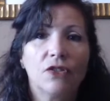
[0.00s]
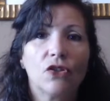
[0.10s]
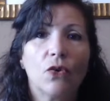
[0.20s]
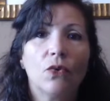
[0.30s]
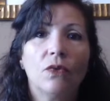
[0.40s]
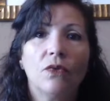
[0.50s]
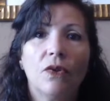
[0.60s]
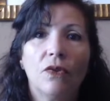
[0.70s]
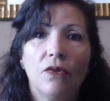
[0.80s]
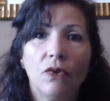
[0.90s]
So
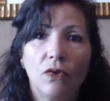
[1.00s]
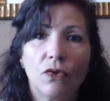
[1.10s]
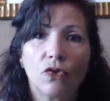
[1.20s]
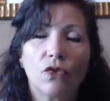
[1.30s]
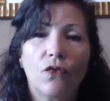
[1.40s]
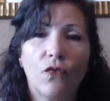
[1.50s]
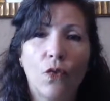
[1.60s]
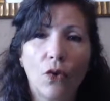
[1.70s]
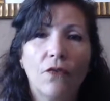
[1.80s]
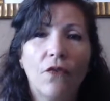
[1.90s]
those are
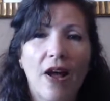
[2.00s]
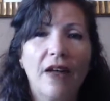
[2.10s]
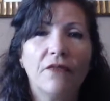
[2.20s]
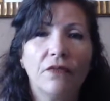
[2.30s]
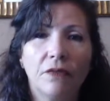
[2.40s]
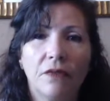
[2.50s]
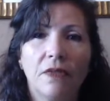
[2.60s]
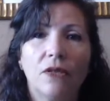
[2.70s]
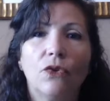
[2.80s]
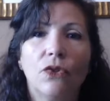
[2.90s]
4 or 5
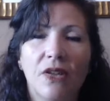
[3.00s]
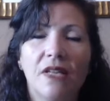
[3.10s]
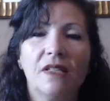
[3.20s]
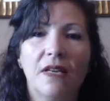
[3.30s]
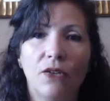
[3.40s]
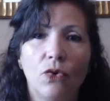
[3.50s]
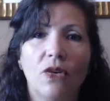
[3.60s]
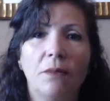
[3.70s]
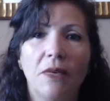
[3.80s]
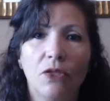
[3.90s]
little things that
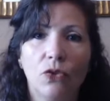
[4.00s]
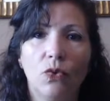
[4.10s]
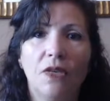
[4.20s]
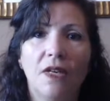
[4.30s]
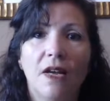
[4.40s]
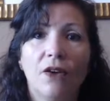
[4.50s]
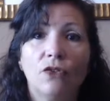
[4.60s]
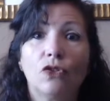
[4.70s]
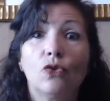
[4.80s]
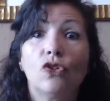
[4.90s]
you can be doing
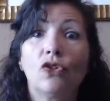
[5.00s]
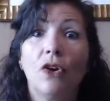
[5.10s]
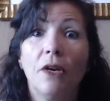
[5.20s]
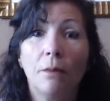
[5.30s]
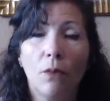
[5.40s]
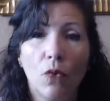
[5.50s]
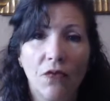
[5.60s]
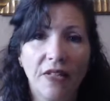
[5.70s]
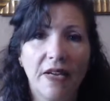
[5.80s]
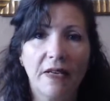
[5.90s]
to start
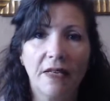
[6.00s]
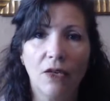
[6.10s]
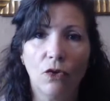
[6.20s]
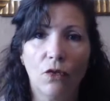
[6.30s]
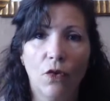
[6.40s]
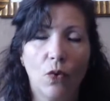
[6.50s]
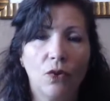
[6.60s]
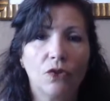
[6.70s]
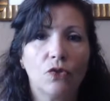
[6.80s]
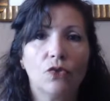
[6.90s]
moving that needle
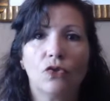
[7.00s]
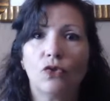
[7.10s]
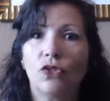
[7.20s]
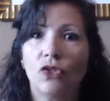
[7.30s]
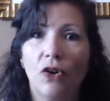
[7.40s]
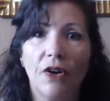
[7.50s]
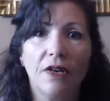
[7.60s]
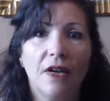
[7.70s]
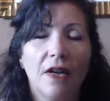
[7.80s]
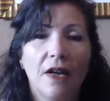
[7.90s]
forward, to
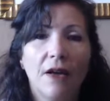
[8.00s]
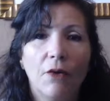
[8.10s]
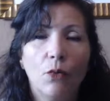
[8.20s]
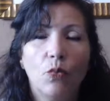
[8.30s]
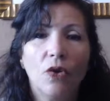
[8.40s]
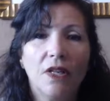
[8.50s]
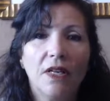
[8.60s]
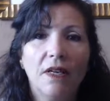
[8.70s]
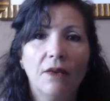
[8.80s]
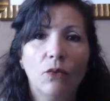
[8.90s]
start
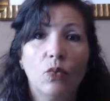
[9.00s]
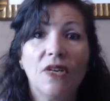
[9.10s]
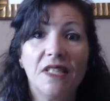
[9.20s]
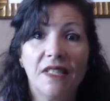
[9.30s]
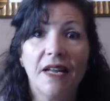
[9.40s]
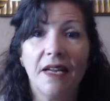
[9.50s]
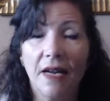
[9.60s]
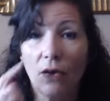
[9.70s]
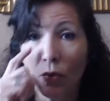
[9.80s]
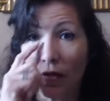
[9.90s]
really
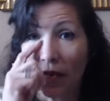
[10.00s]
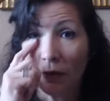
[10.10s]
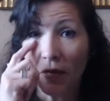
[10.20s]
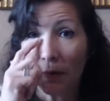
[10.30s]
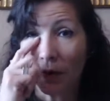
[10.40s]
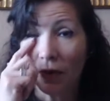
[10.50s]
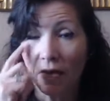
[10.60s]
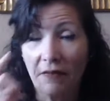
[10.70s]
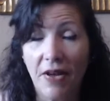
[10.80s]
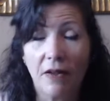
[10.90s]
resetting. I know a lot of people,
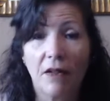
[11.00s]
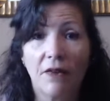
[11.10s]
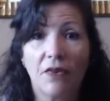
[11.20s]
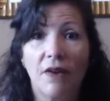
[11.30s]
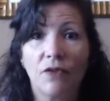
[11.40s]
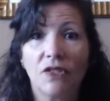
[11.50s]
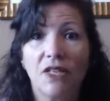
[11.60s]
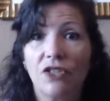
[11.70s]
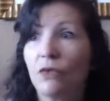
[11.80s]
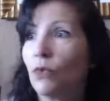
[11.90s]
and I've had a lot of
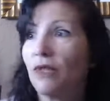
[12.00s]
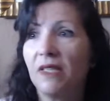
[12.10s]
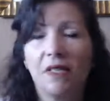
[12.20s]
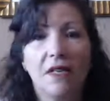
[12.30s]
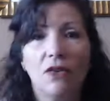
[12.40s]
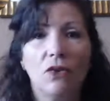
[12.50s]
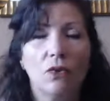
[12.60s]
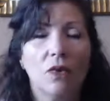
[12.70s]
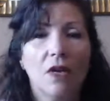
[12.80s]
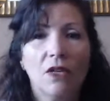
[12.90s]
conversations where they say,
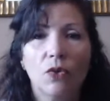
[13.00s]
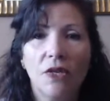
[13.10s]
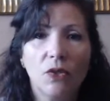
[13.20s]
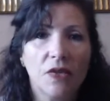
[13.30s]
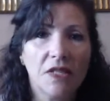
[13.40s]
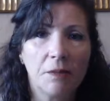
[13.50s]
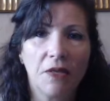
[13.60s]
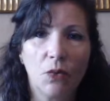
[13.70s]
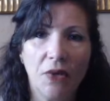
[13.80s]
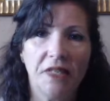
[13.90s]
2020 has
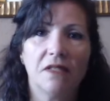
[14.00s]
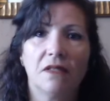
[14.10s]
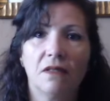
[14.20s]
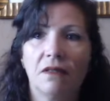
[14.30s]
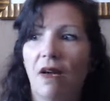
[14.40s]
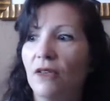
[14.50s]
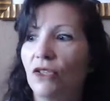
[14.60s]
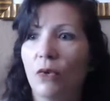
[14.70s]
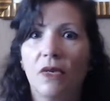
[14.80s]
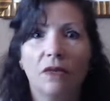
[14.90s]
been a waste. I
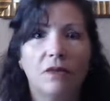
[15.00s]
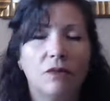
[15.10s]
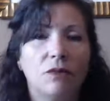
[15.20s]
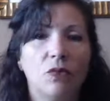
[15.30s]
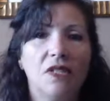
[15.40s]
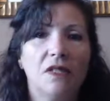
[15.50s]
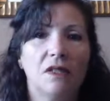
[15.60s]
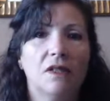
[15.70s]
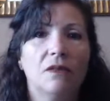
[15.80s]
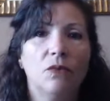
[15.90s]
just want
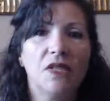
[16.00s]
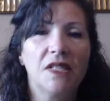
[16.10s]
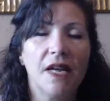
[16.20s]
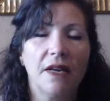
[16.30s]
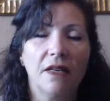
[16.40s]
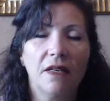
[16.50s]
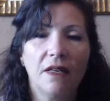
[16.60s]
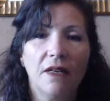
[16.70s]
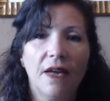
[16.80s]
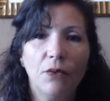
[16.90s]
to reset it
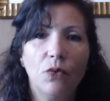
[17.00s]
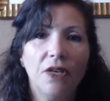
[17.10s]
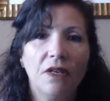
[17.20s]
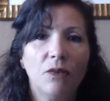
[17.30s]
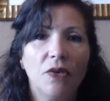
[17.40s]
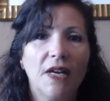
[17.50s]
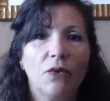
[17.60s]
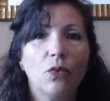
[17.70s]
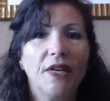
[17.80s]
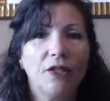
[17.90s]
and we got
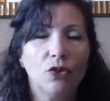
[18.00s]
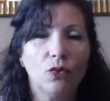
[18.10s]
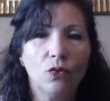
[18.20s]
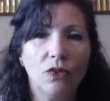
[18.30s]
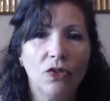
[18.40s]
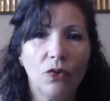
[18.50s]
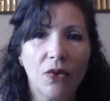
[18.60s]
to redo,